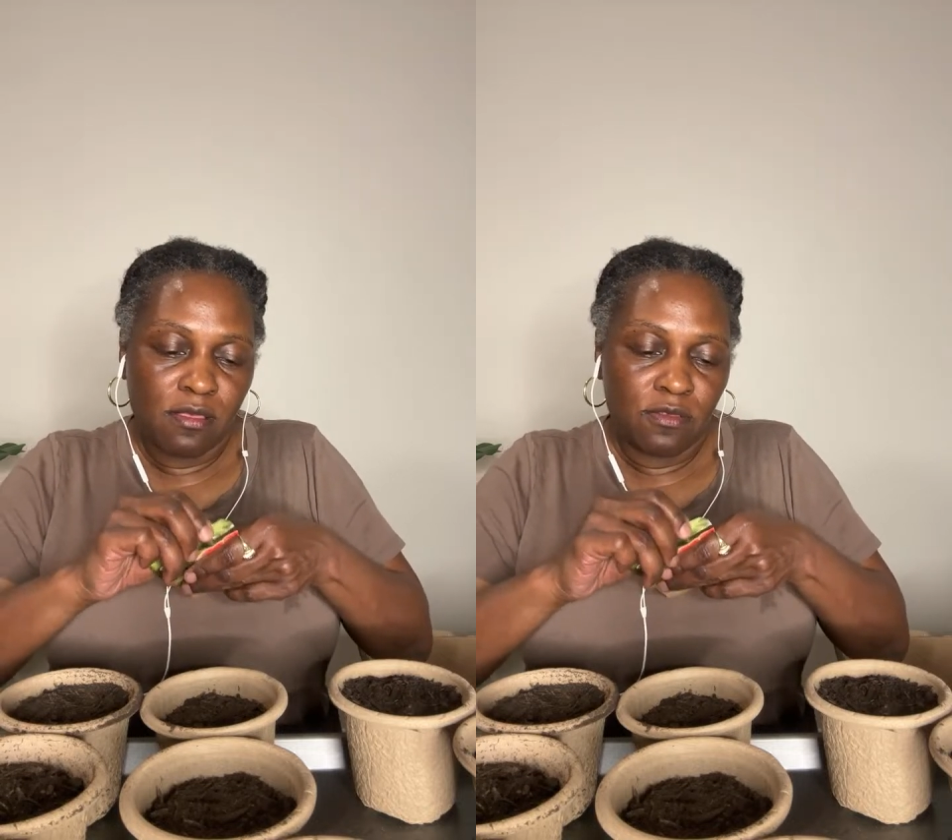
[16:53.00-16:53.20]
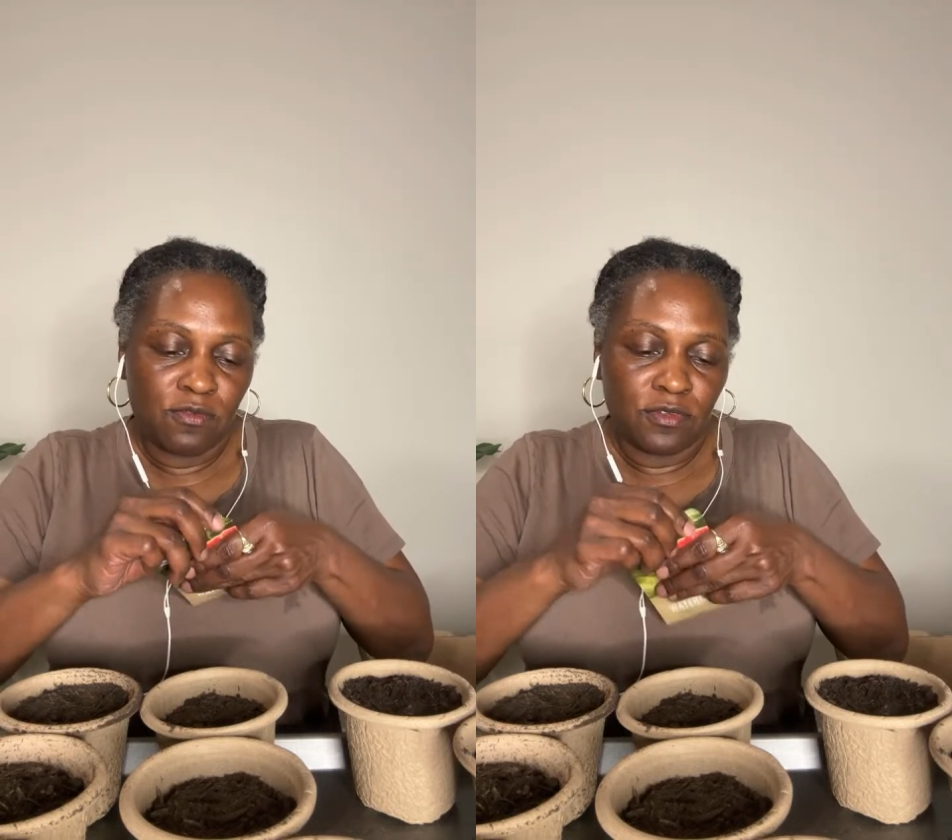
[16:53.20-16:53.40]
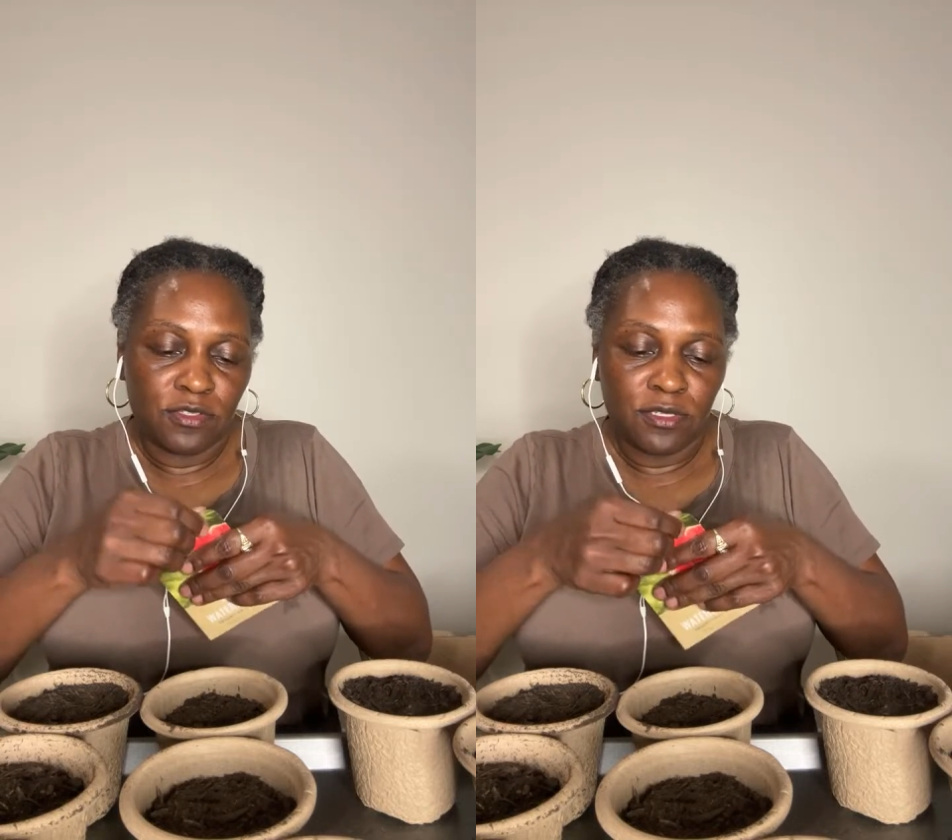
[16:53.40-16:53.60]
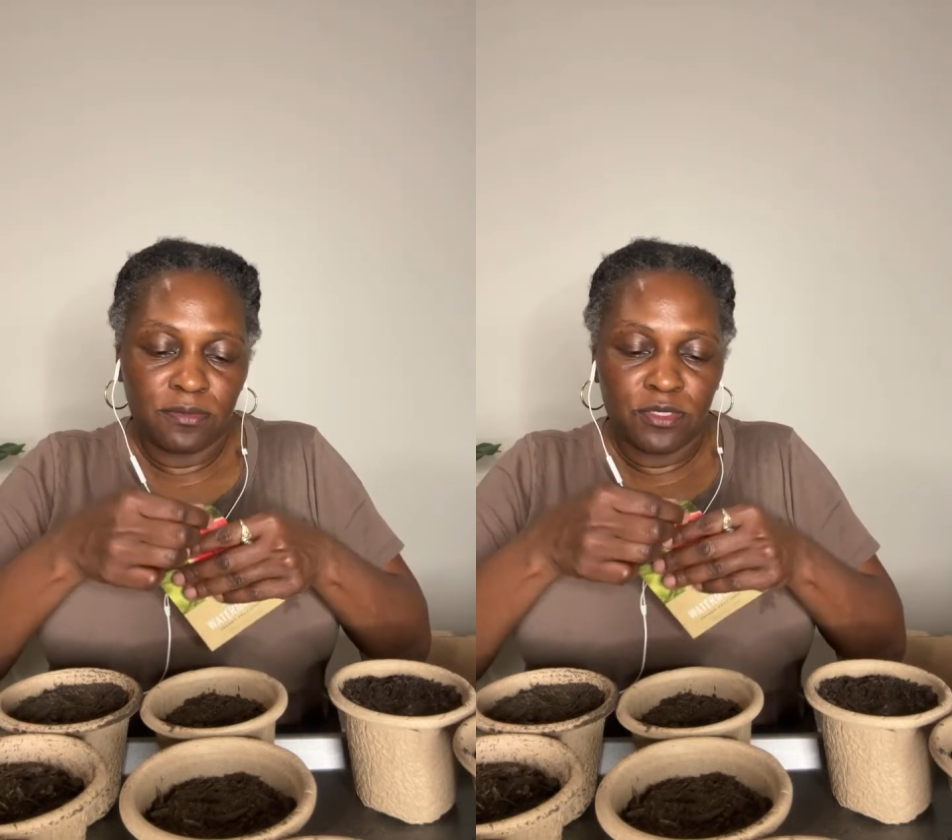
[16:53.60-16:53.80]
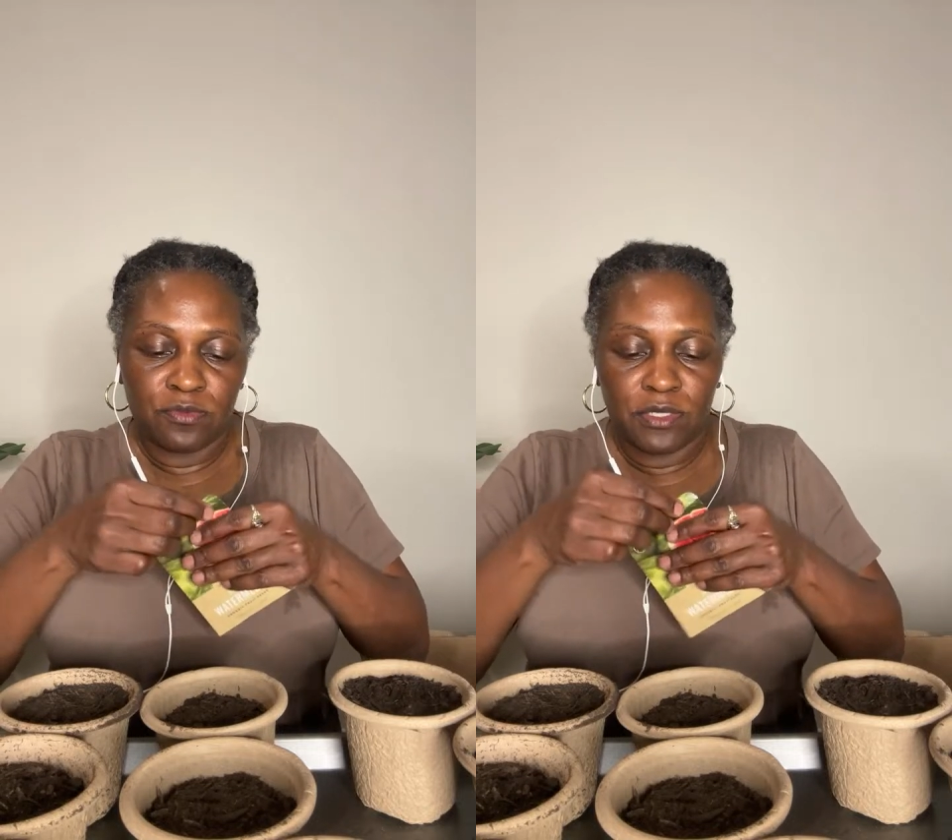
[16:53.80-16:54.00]
you want some
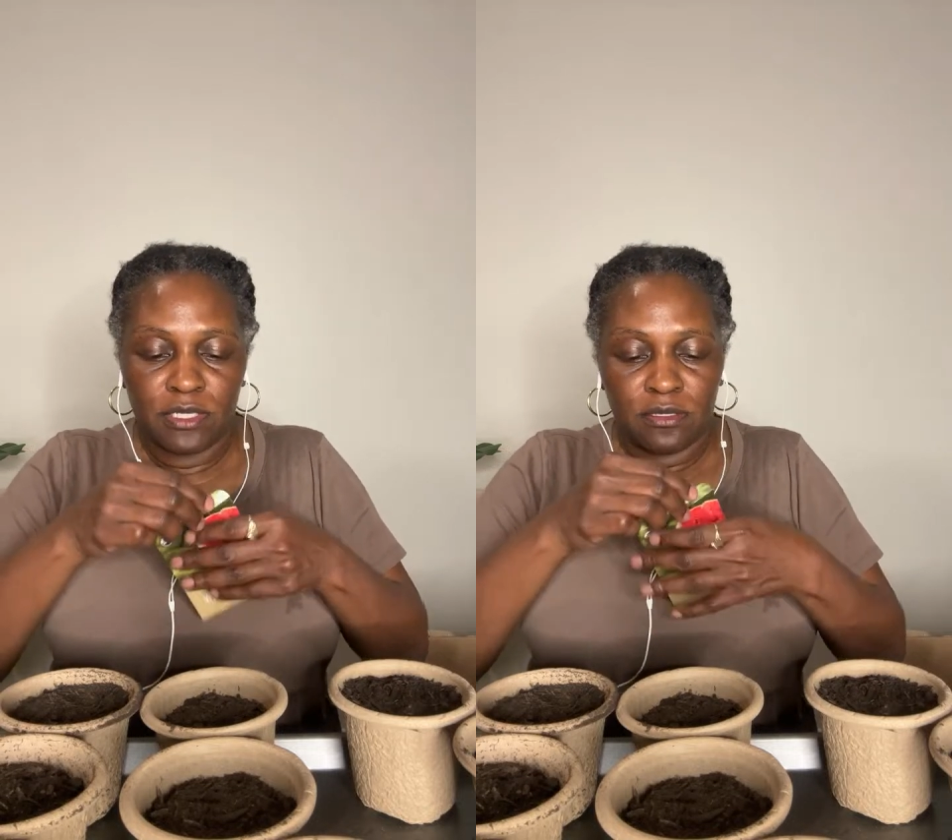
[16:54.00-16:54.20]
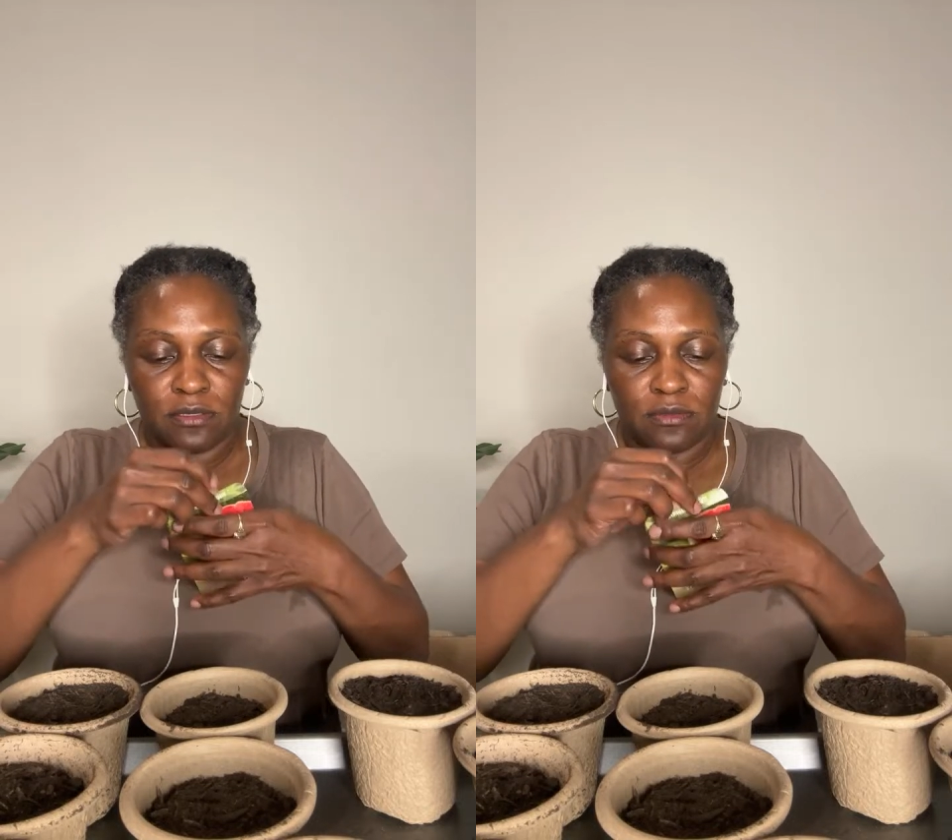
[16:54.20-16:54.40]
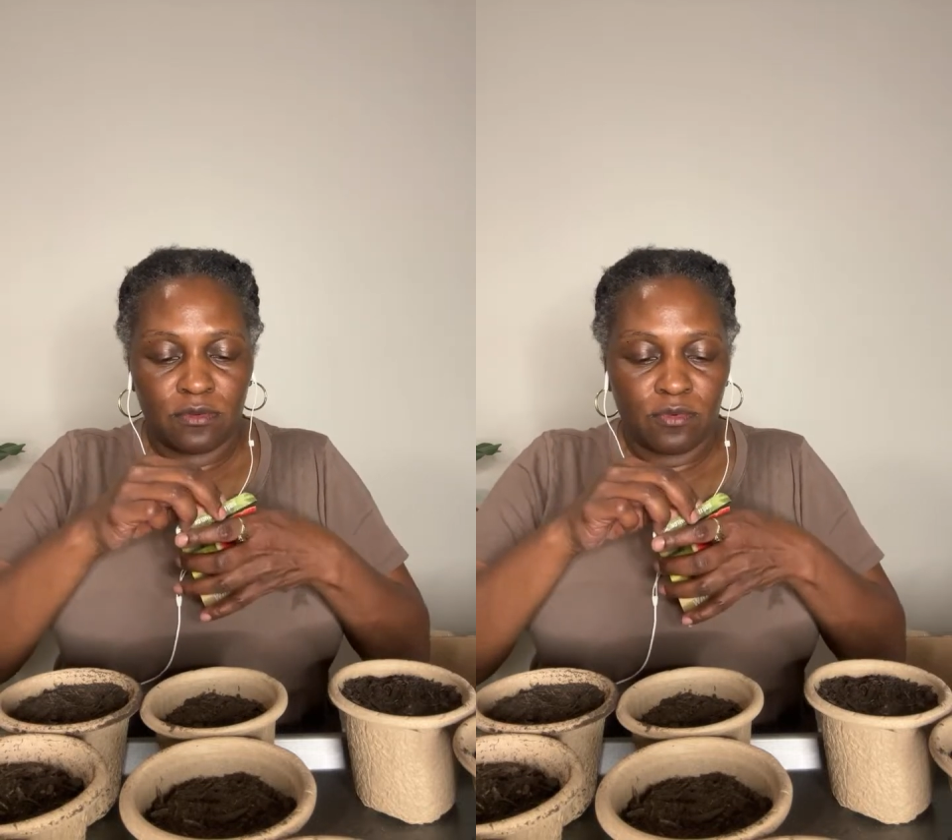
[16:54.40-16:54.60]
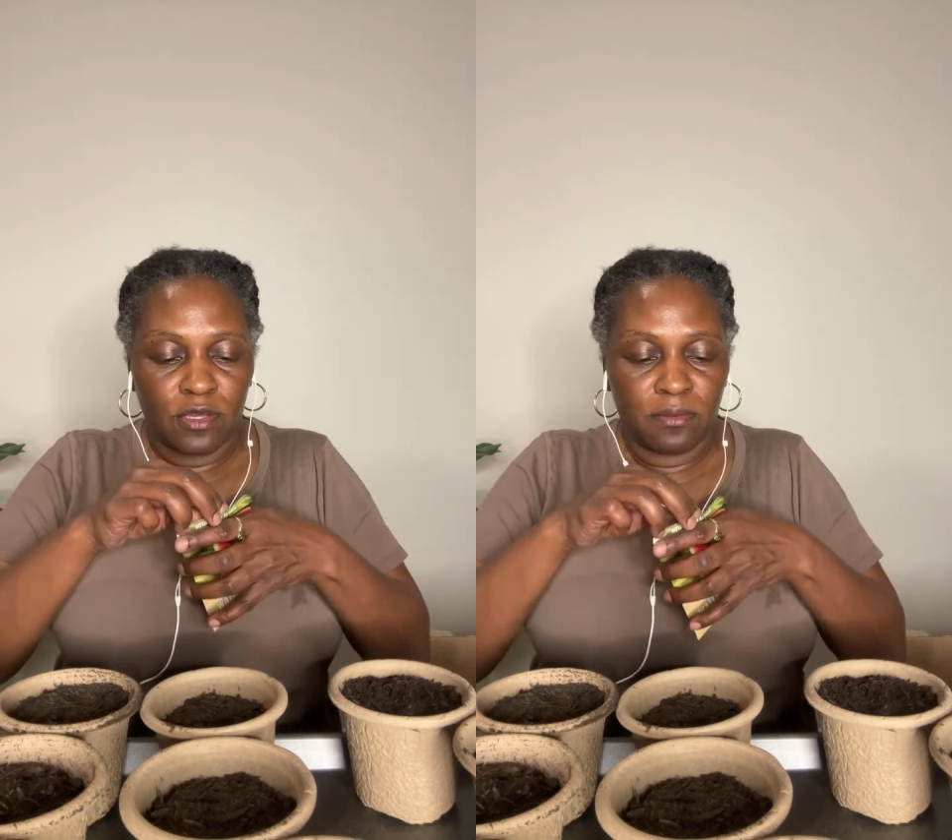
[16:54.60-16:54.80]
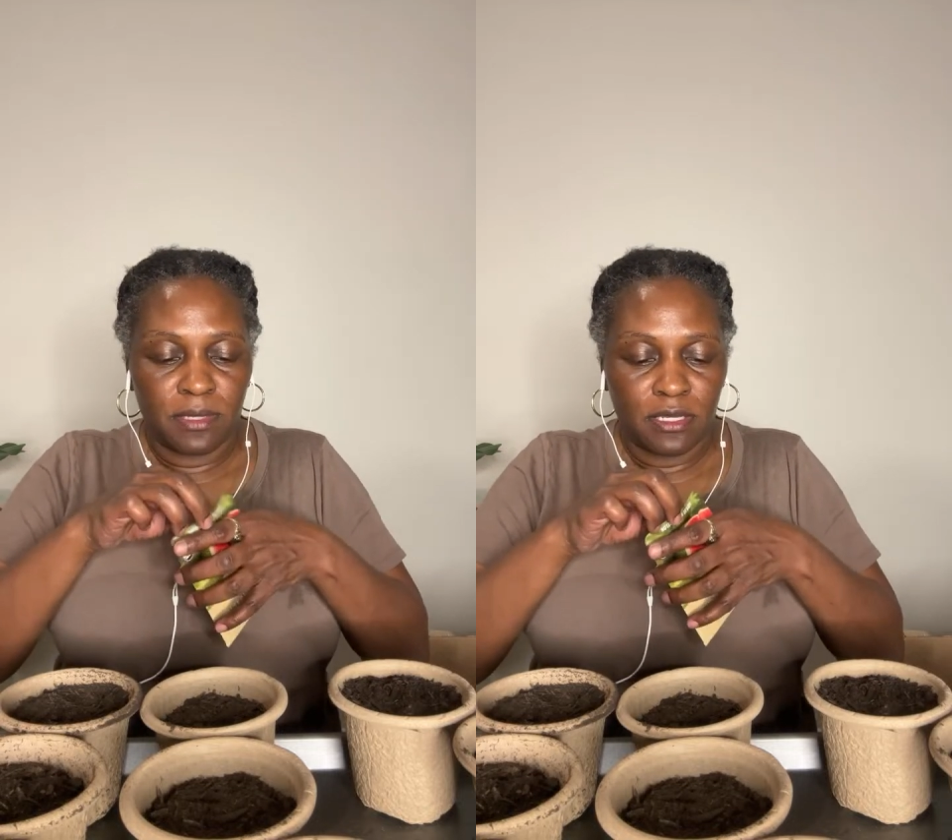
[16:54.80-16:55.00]
sweet
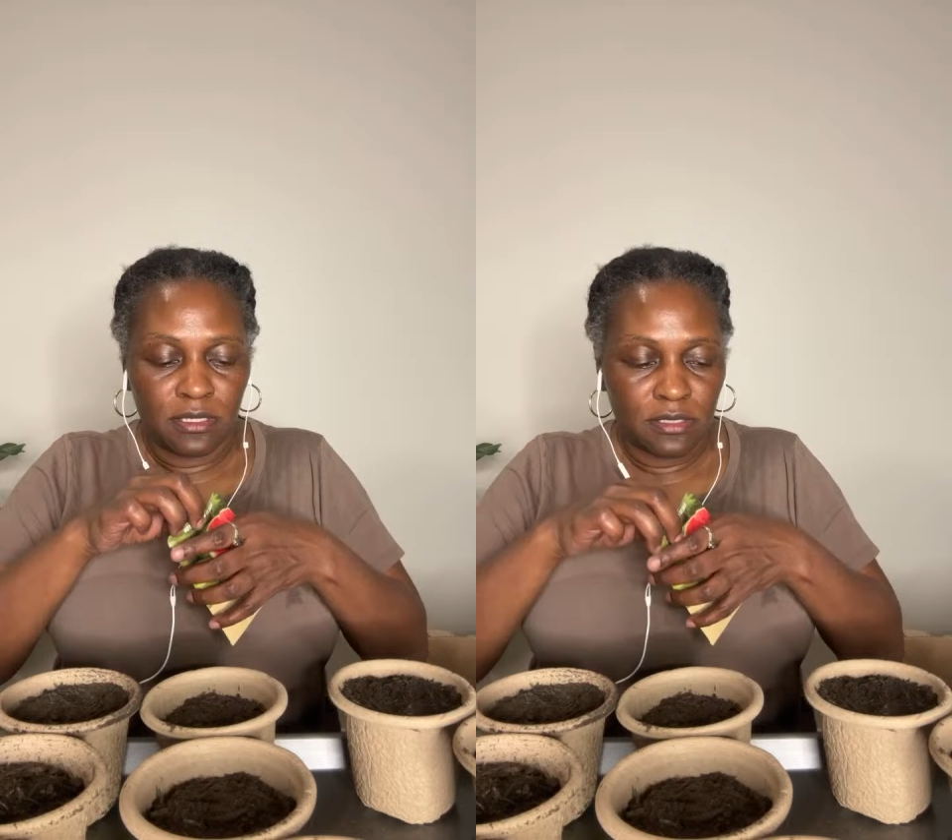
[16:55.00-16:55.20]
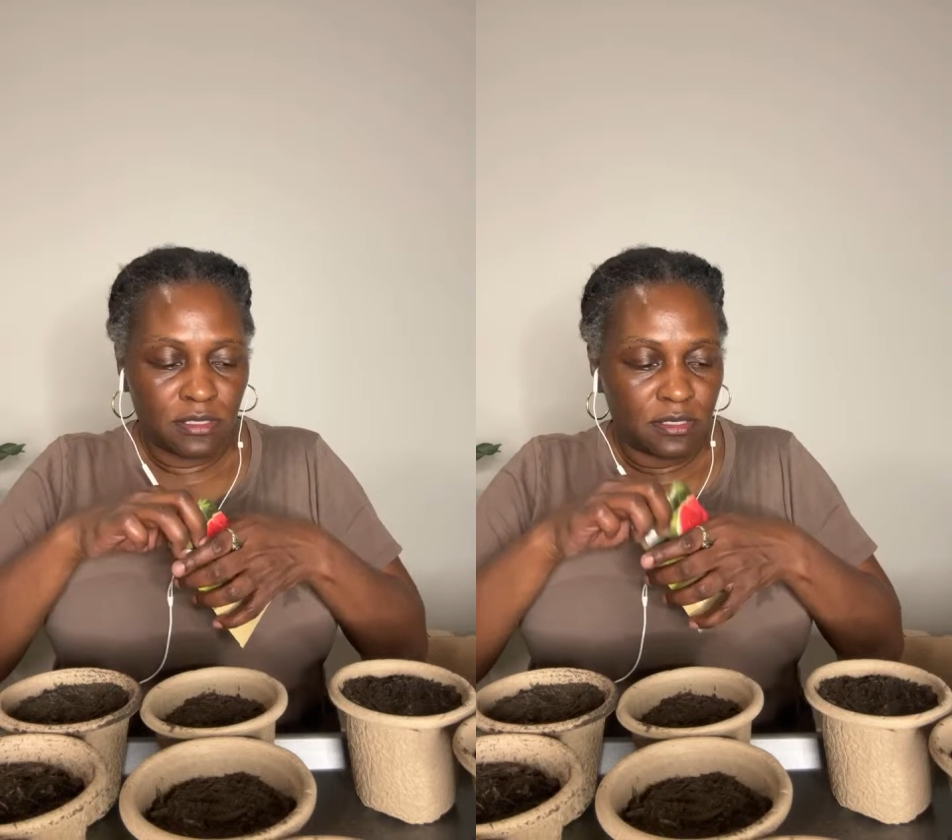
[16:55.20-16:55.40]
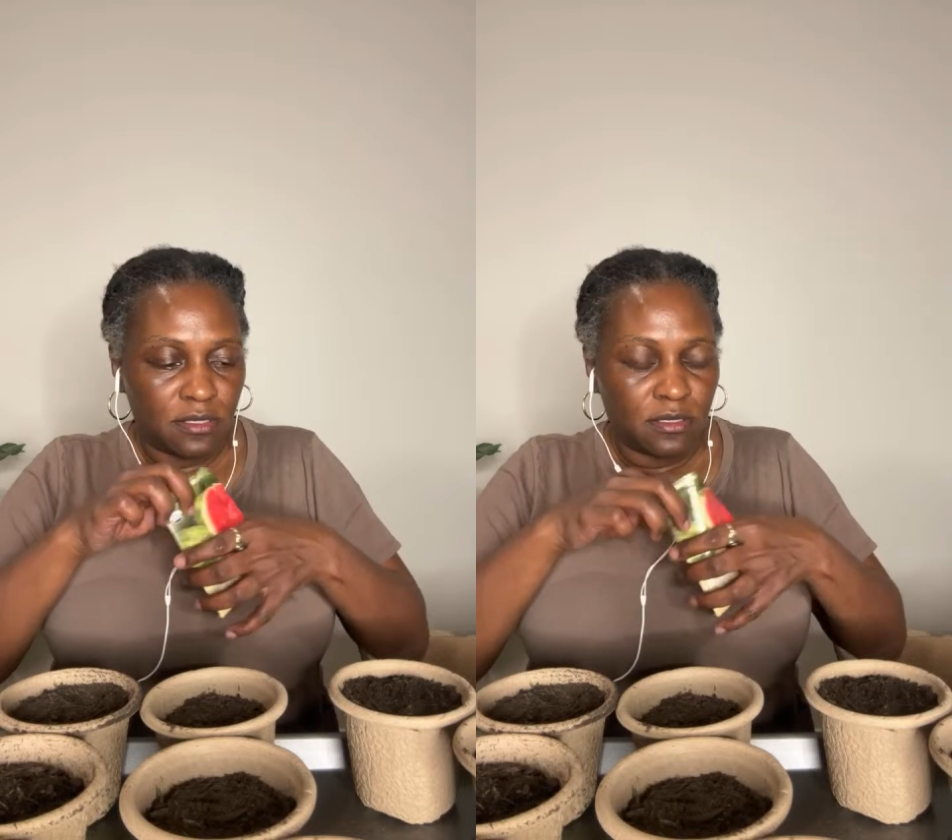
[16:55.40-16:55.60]
watermelon is it?